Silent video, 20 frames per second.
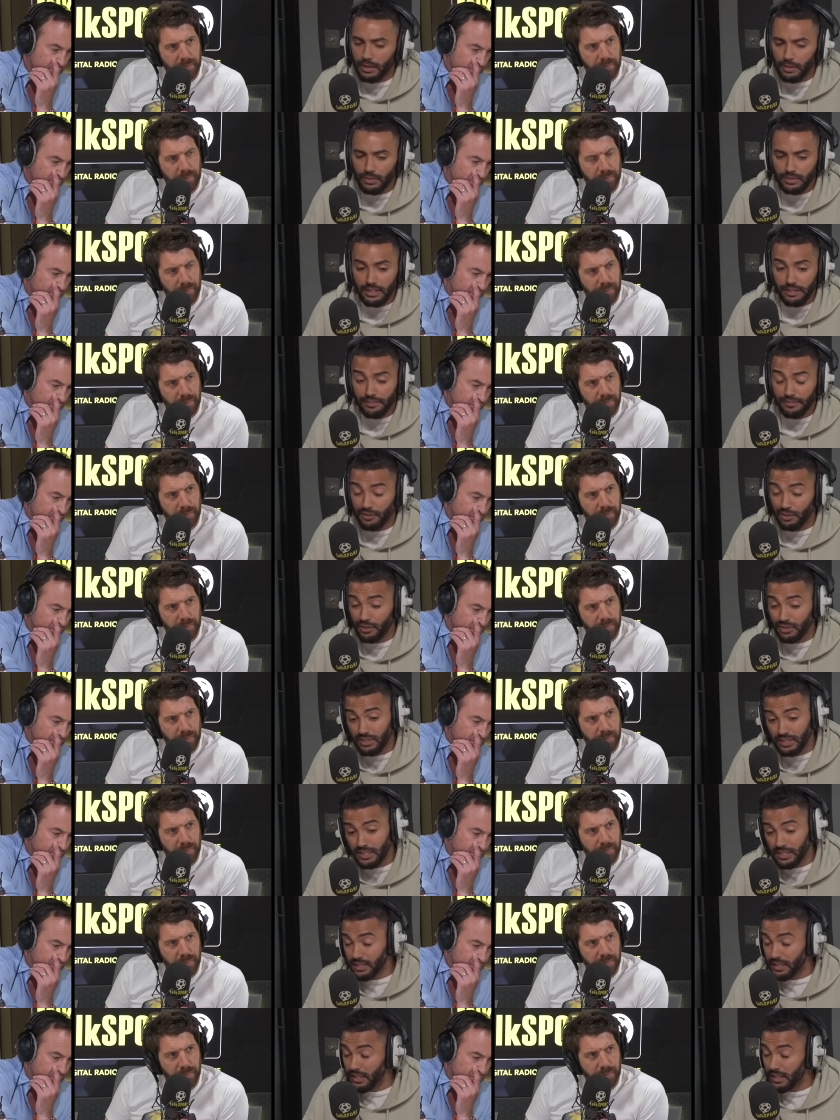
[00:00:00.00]
Speaker 1: that was our first
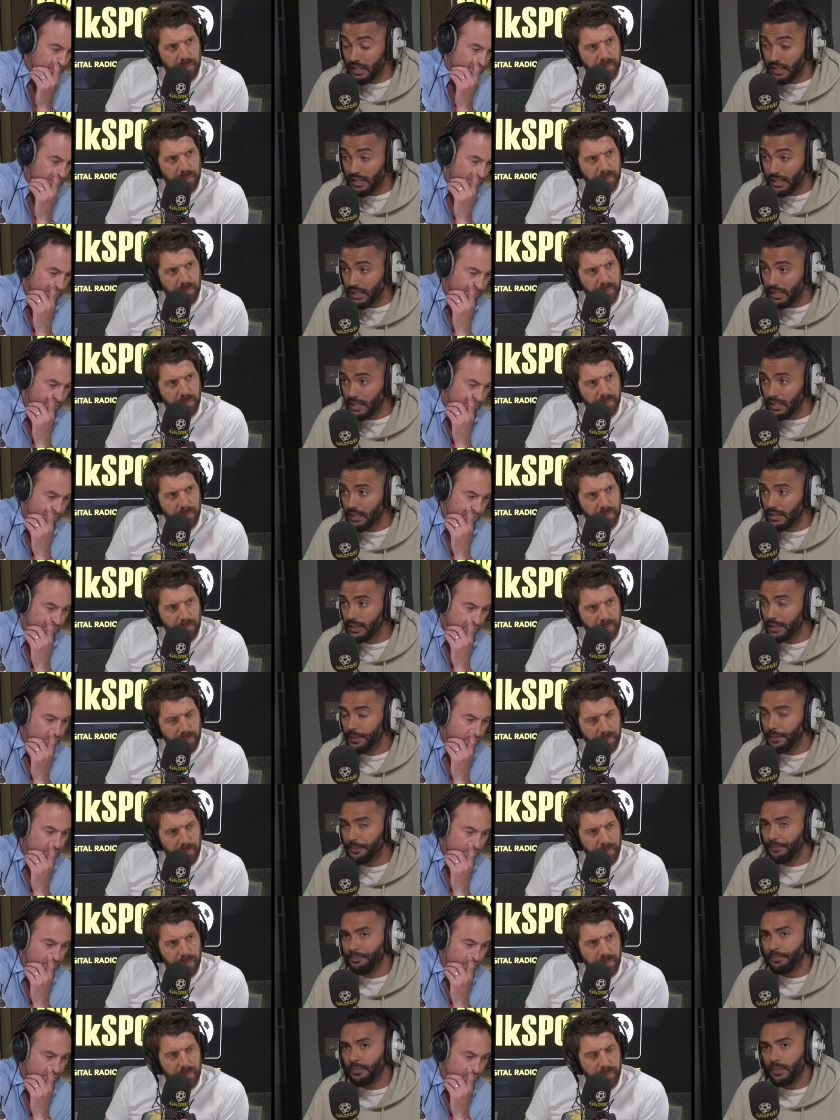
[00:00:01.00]
season in the league,
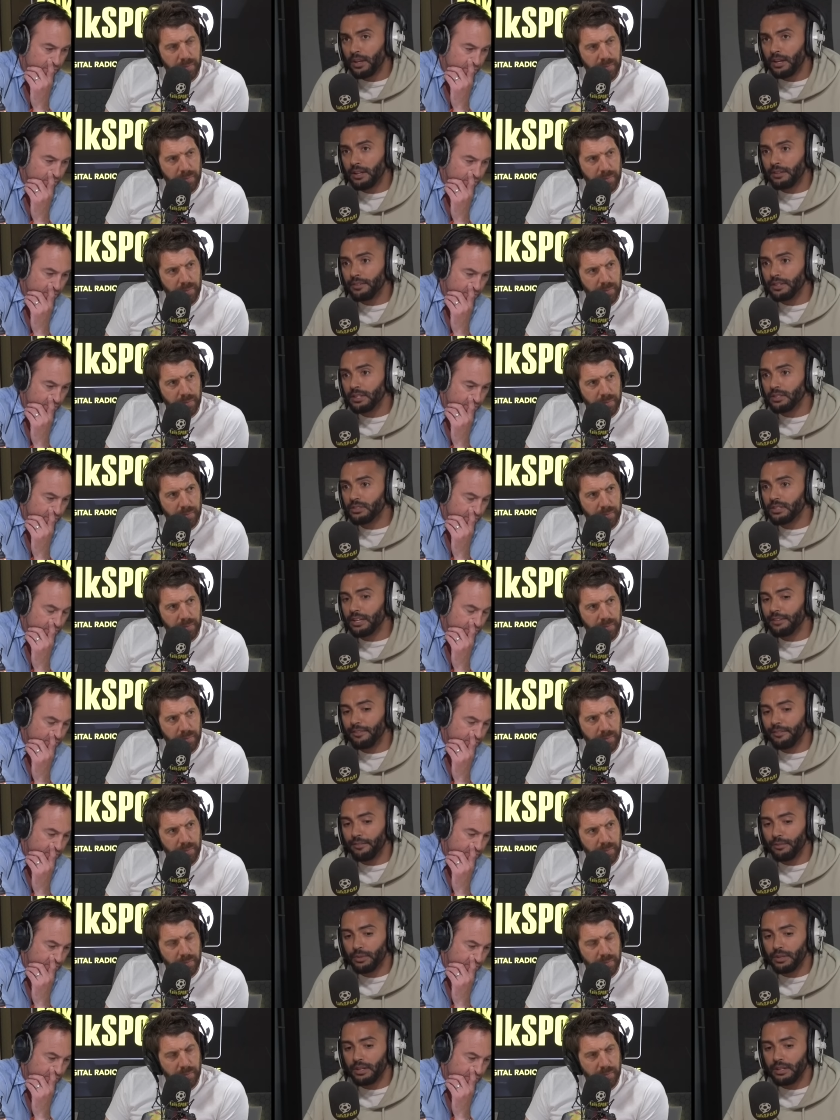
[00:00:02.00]
and I think it just gave
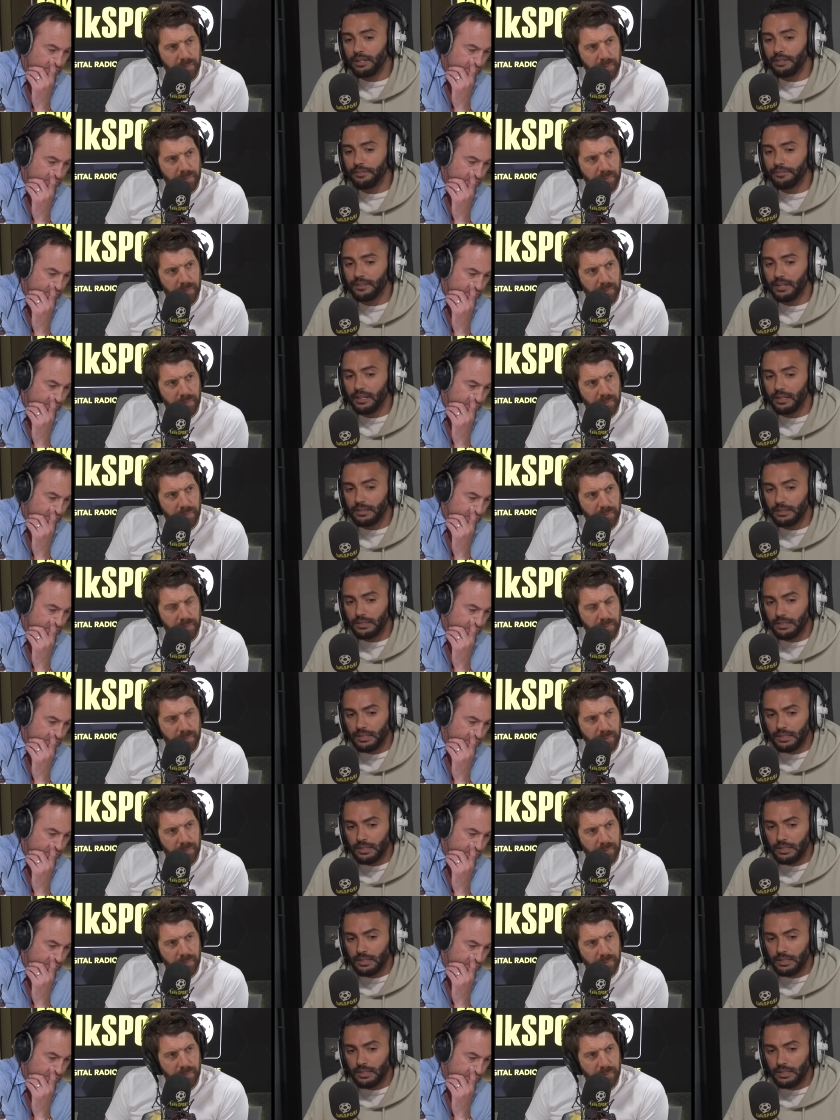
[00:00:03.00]
everyone a lift that